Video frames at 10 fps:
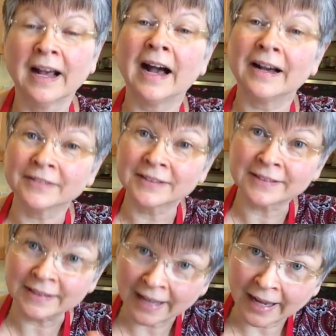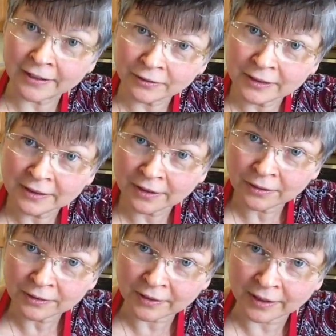Obviously, I don't eat
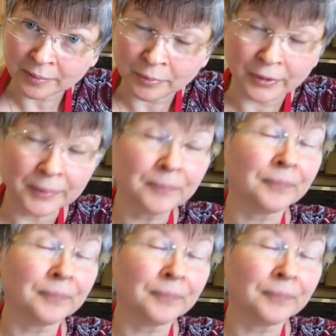those anymore.